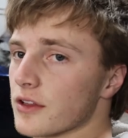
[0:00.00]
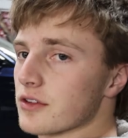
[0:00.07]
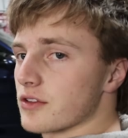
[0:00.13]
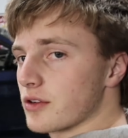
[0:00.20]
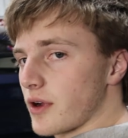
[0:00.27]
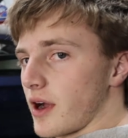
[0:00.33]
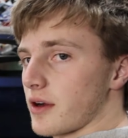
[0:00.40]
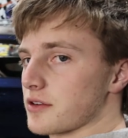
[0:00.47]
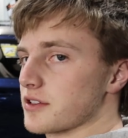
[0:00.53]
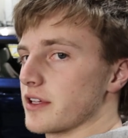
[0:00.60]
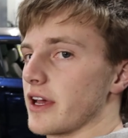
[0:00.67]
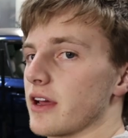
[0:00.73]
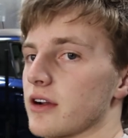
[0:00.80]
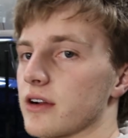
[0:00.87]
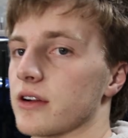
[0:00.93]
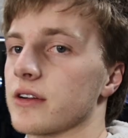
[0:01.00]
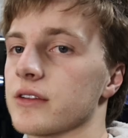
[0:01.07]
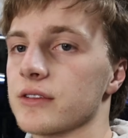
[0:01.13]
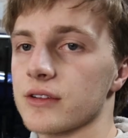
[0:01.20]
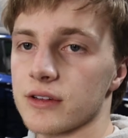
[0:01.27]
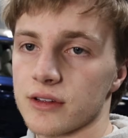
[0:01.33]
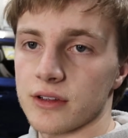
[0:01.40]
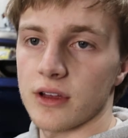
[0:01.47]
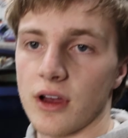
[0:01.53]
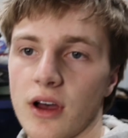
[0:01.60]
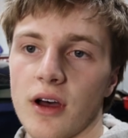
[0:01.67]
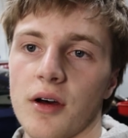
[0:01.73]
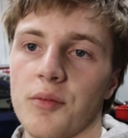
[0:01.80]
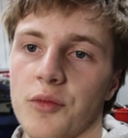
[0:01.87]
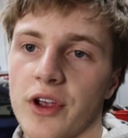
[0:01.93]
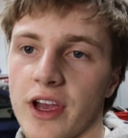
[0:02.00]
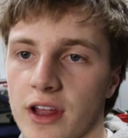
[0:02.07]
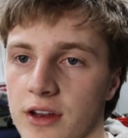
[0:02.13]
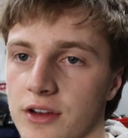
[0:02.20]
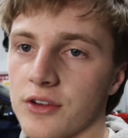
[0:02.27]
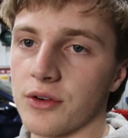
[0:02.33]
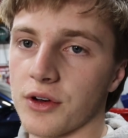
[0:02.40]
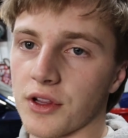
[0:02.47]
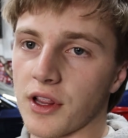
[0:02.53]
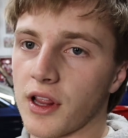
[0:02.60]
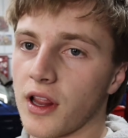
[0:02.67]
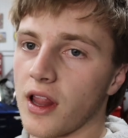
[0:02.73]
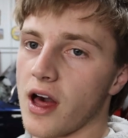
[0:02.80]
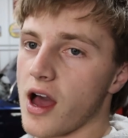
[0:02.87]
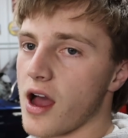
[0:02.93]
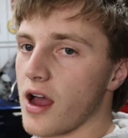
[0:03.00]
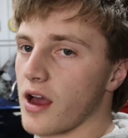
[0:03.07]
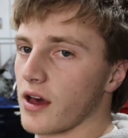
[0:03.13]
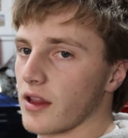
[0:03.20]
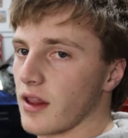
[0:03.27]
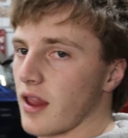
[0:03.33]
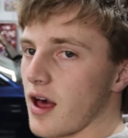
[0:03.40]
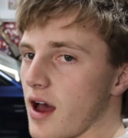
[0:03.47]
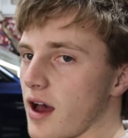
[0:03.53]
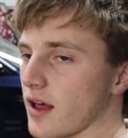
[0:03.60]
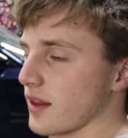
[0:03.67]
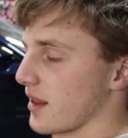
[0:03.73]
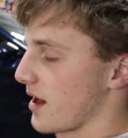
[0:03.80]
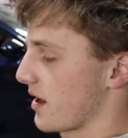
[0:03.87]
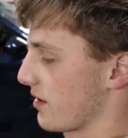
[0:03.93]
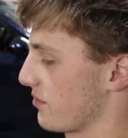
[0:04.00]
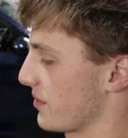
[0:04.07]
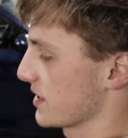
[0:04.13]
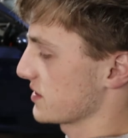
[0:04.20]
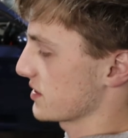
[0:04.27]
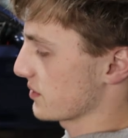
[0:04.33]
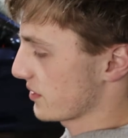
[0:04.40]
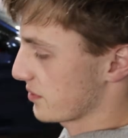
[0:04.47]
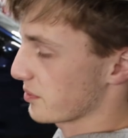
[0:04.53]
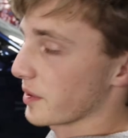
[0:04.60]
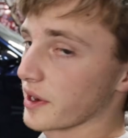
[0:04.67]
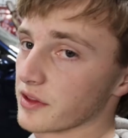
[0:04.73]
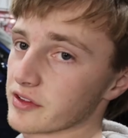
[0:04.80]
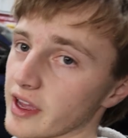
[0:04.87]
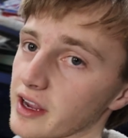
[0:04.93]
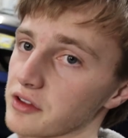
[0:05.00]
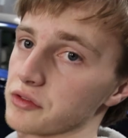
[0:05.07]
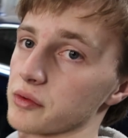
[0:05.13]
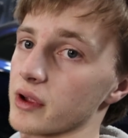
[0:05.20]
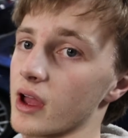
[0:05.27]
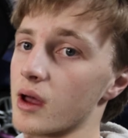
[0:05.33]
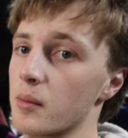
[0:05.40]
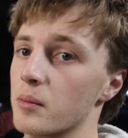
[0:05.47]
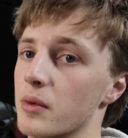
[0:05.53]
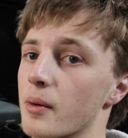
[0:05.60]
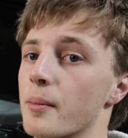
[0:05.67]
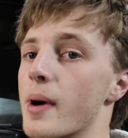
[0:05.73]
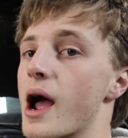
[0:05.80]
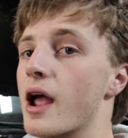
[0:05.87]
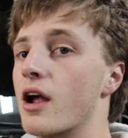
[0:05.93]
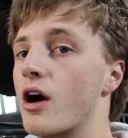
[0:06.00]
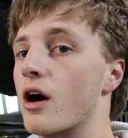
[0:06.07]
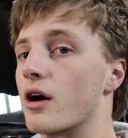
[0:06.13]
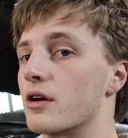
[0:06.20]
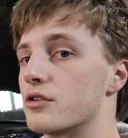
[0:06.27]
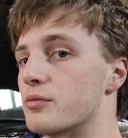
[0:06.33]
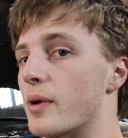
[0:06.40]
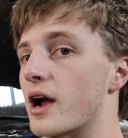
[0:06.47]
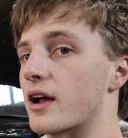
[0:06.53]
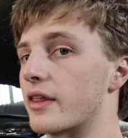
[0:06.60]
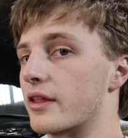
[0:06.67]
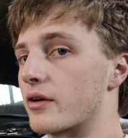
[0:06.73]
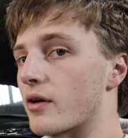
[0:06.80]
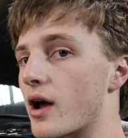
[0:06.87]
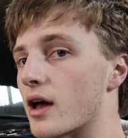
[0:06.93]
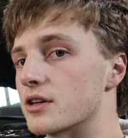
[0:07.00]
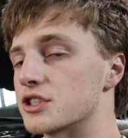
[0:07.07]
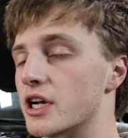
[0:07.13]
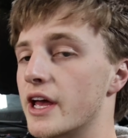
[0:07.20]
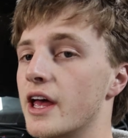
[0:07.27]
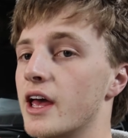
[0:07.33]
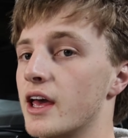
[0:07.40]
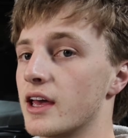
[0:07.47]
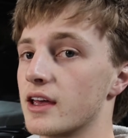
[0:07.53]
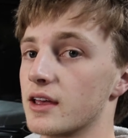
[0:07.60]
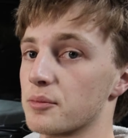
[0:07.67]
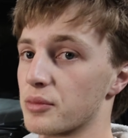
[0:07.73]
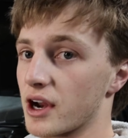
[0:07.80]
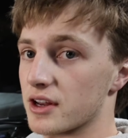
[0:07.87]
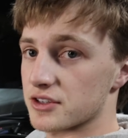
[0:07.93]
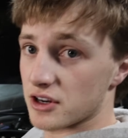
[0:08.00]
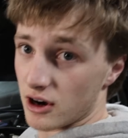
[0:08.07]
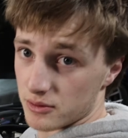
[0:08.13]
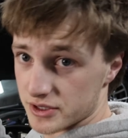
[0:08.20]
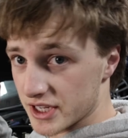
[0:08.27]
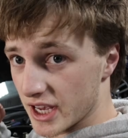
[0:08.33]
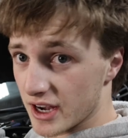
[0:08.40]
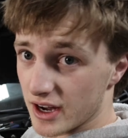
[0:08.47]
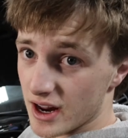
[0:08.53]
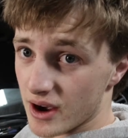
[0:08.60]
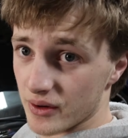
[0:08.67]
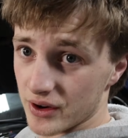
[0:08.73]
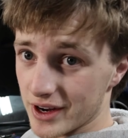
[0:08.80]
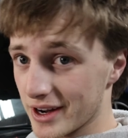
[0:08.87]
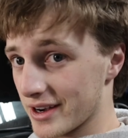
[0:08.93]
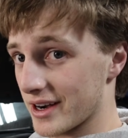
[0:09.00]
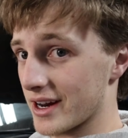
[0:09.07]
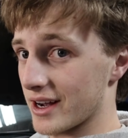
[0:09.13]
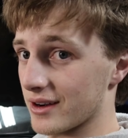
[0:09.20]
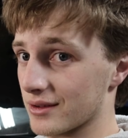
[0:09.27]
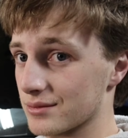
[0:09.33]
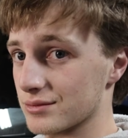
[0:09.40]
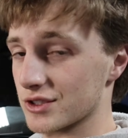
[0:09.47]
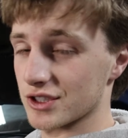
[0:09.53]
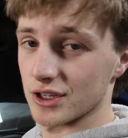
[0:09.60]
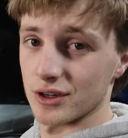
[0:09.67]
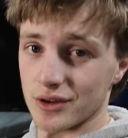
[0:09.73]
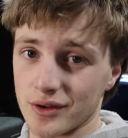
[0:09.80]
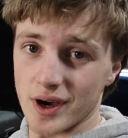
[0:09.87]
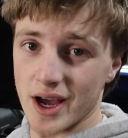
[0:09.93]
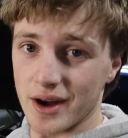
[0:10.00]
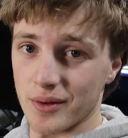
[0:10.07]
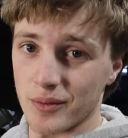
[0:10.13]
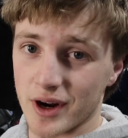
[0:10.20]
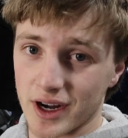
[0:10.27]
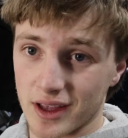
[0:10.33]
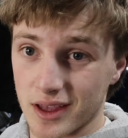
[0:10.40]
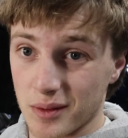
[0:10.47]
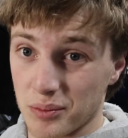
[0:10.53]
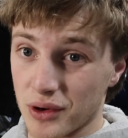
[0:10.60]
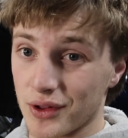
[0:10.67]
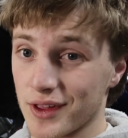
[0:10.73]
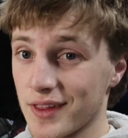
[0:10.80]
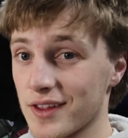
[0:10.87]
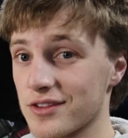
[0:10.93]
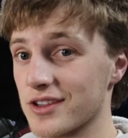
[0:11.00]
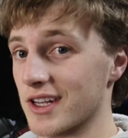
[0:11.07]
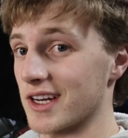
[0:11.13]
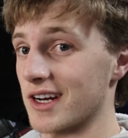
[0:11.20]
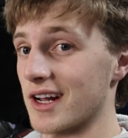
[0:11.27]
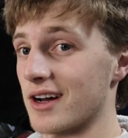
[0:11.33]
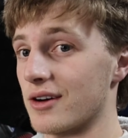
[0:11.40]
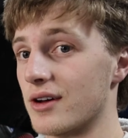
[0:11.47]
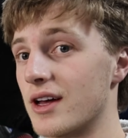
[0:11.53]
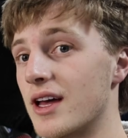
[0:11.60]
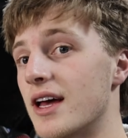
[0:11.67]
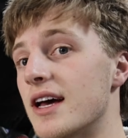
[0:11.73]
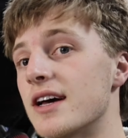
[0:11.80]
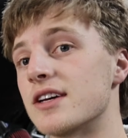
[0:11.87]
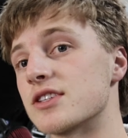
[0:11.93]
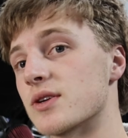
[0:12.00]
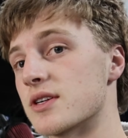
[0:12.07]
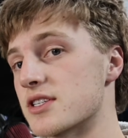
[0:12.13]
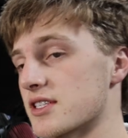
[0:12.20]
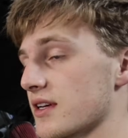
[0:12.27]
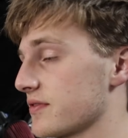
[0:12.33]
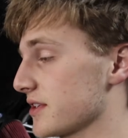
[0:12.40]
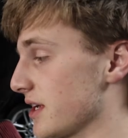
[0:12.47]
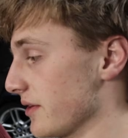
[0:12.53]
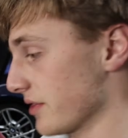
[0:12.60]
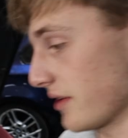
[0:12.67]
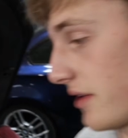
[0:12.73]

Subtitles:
2 hours later, we had to do a lot of messing with Brady's X3M, but my car was back in the garage. Brady's car was in and out, so I didn't want to keep pulling this thing in and out. So I just left it out